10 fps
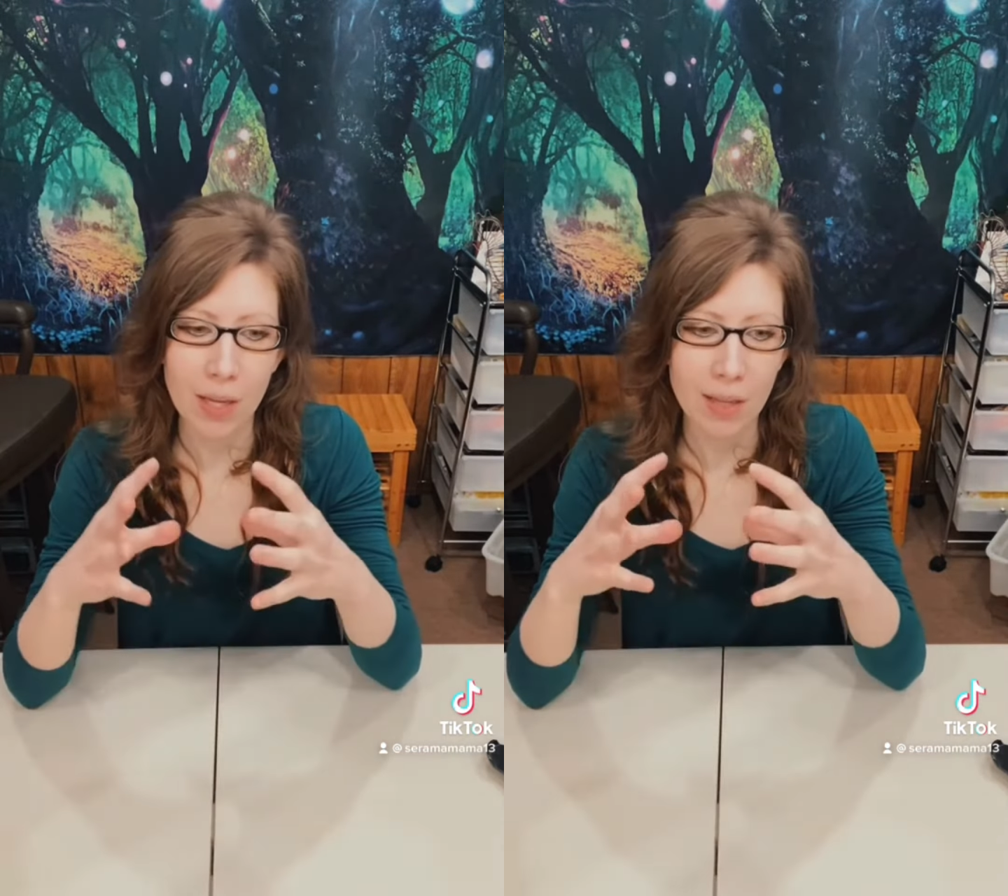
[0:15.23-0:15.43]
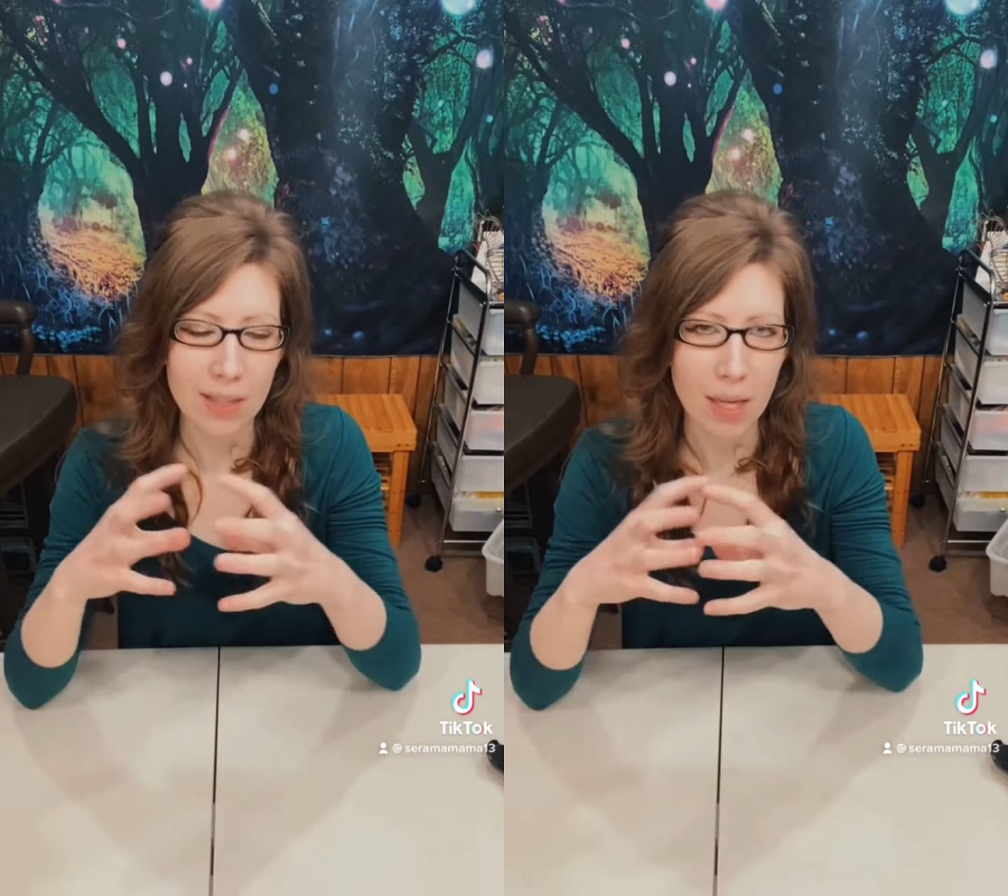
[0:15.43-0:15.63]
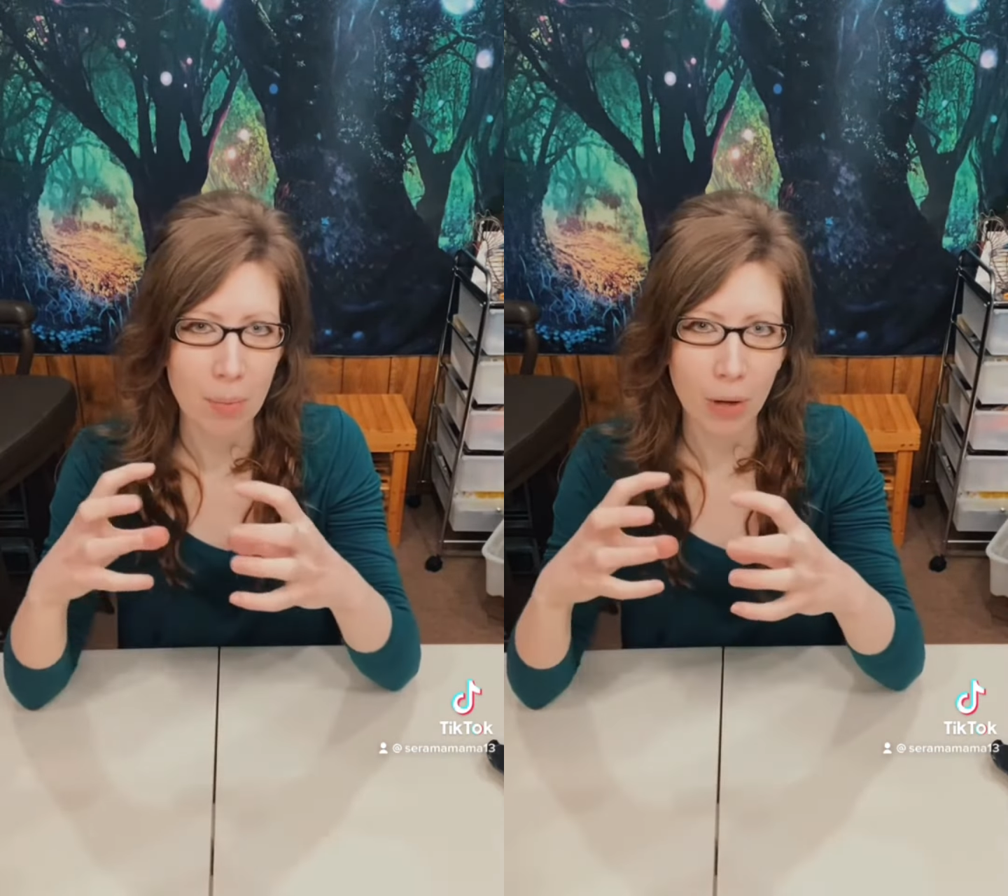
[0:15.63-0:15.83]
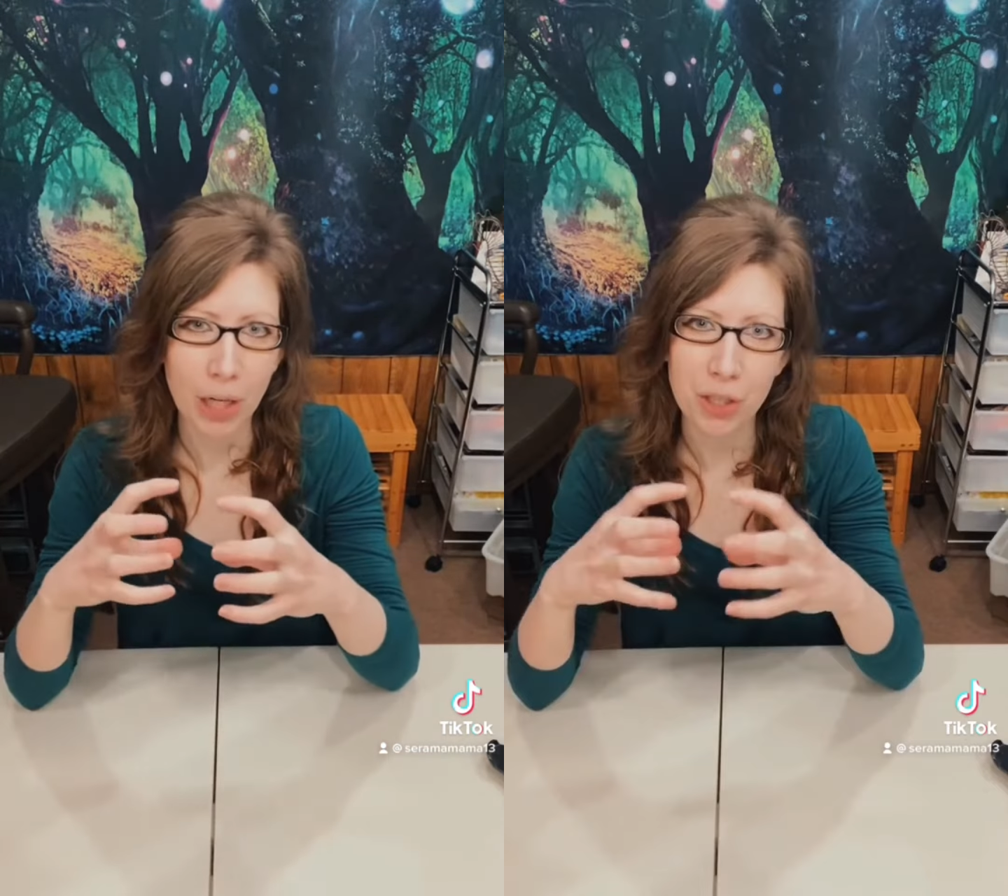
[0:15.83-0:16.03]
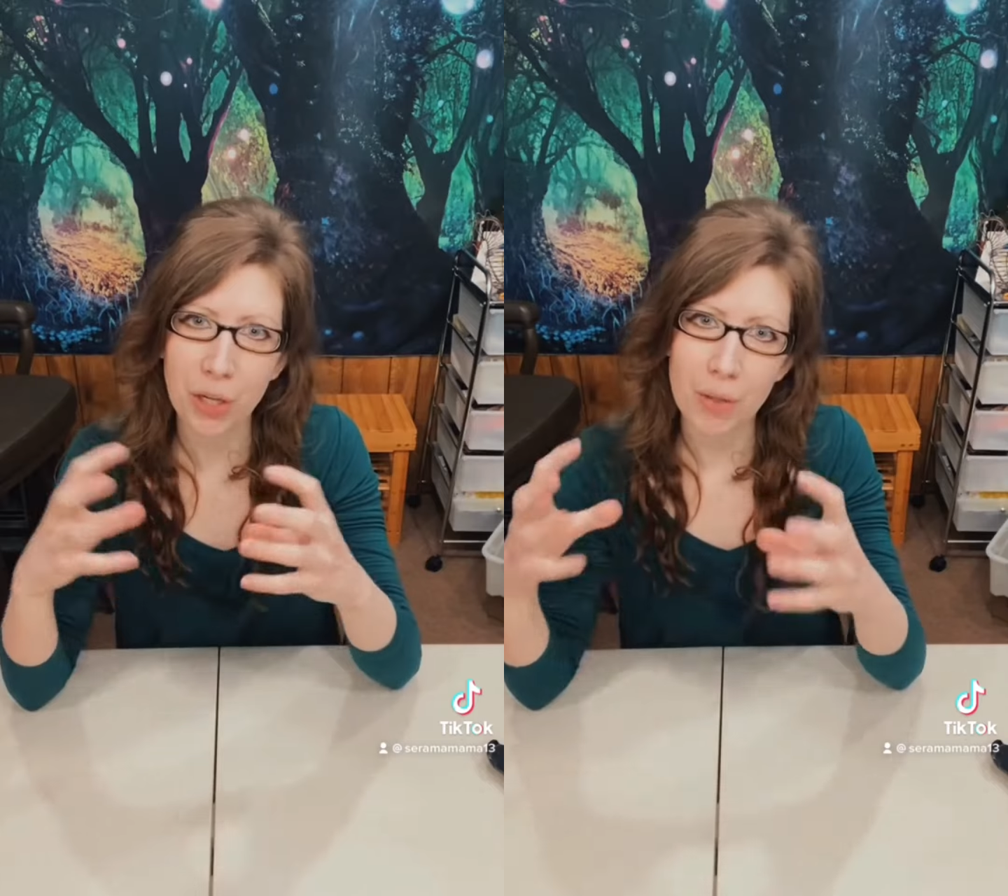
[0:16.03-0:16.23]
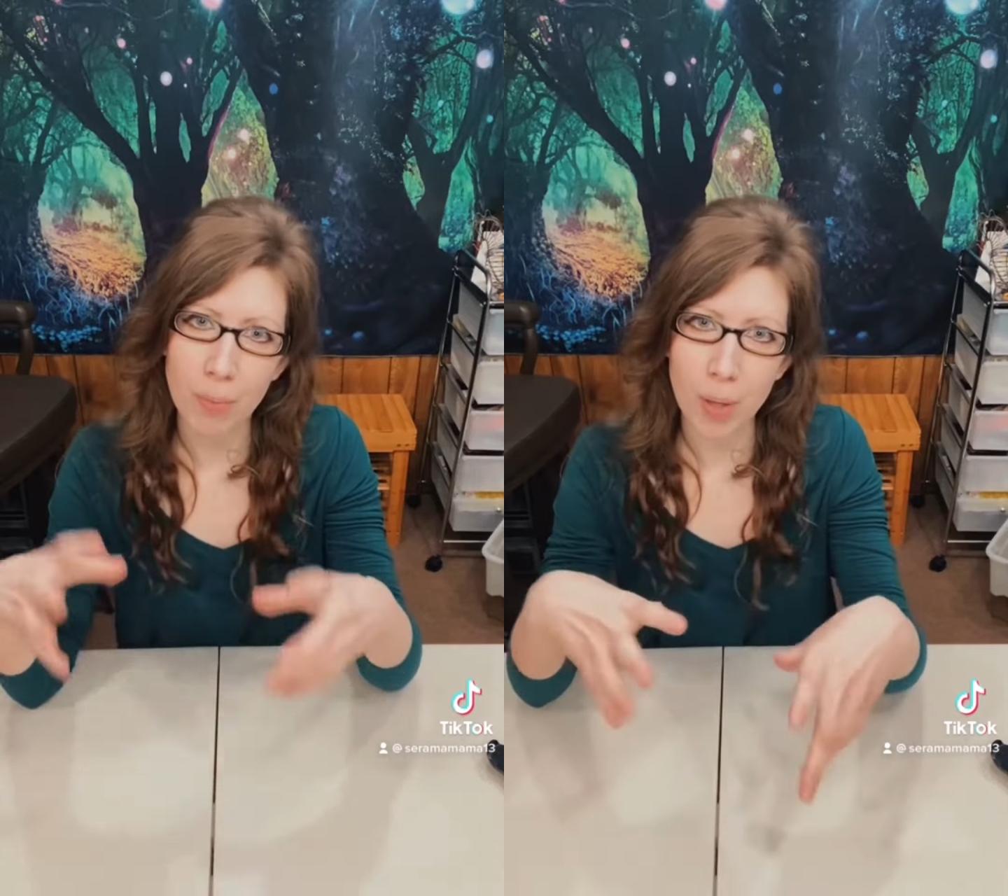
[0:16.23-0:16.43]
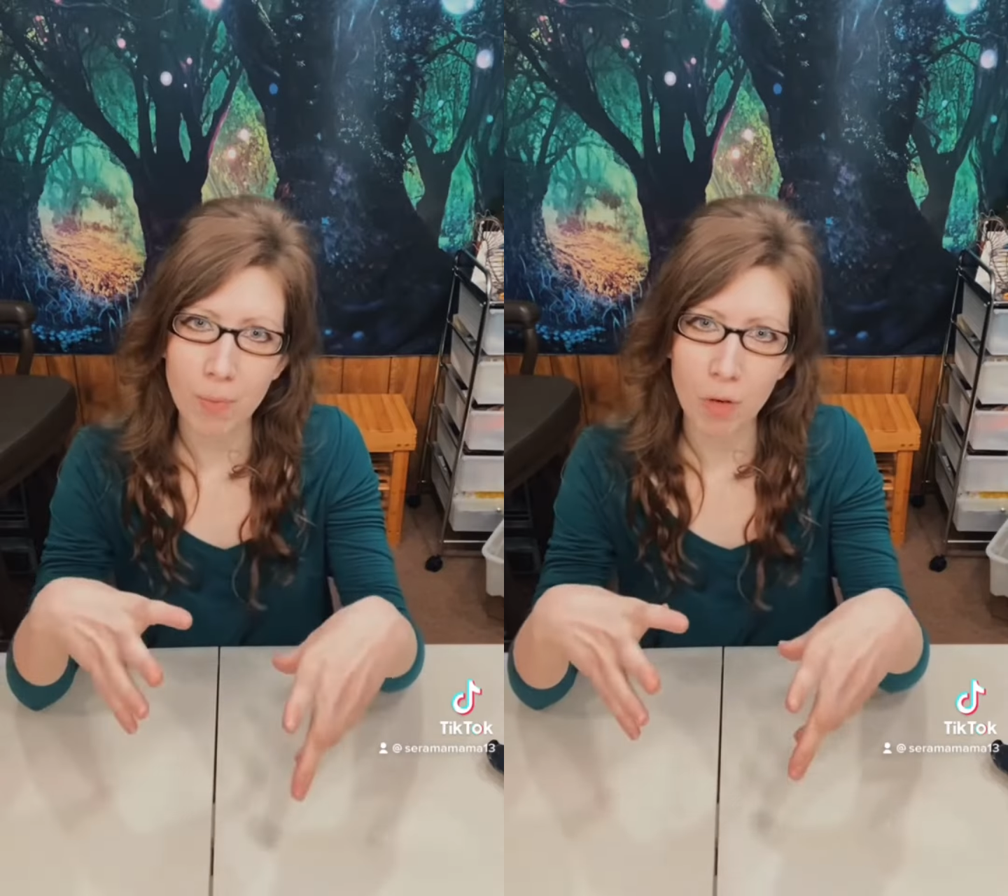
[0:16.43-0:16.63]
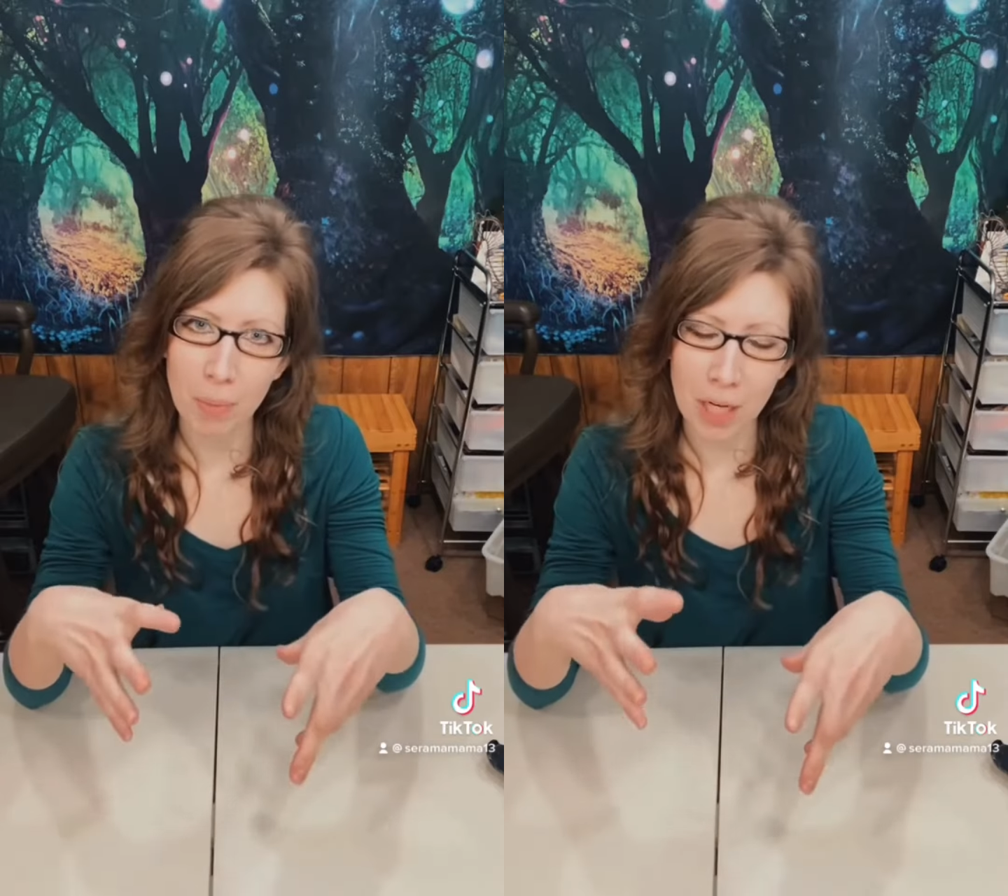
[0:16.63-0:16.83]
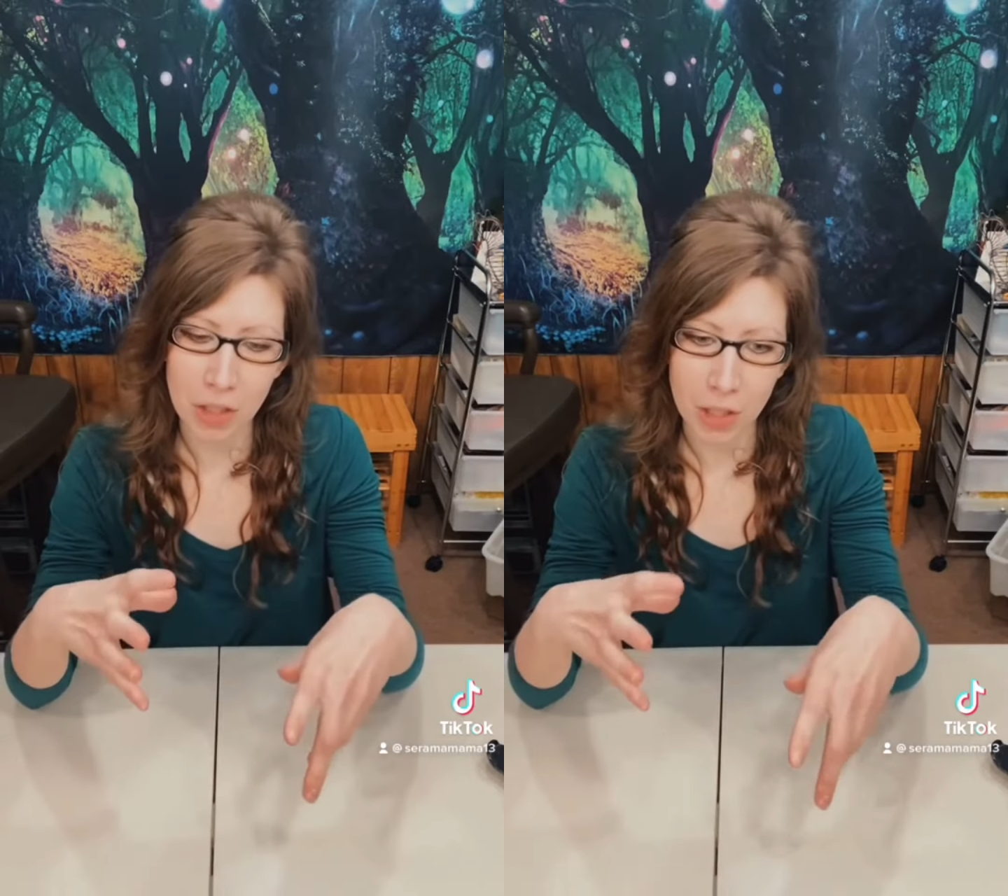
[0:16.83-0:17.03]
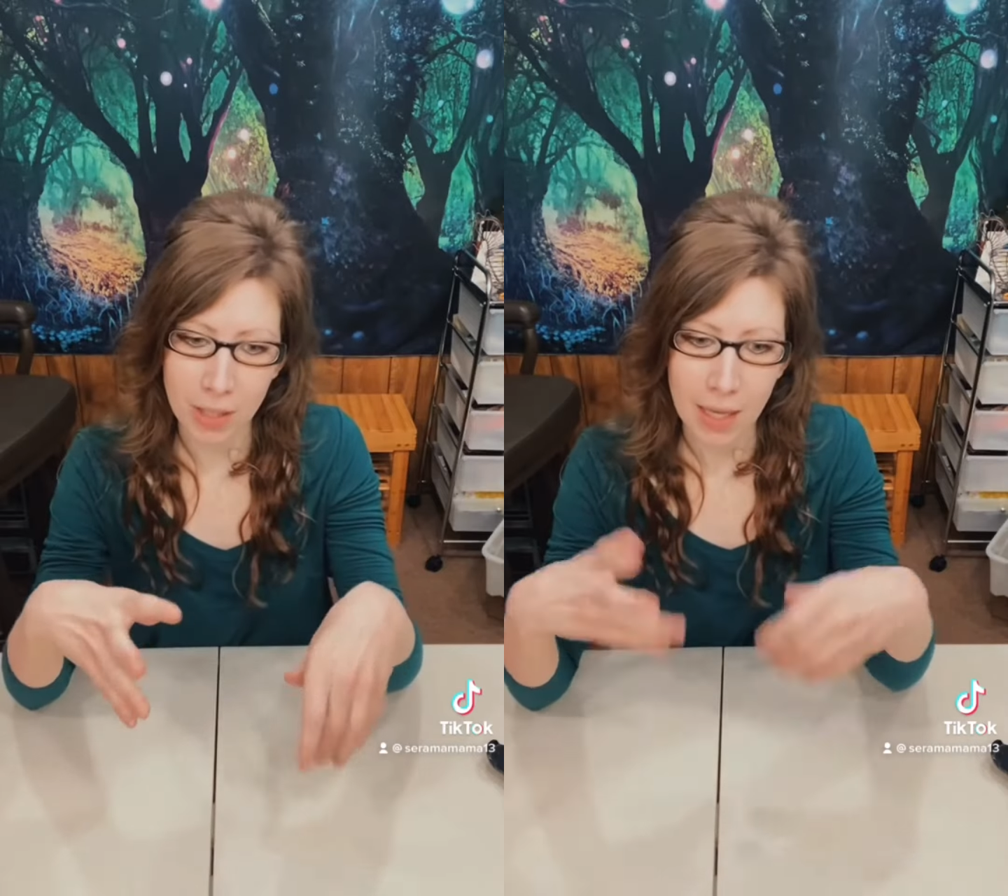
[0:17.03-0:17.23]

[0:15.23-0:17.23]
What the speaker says: the separation and the bulb formation.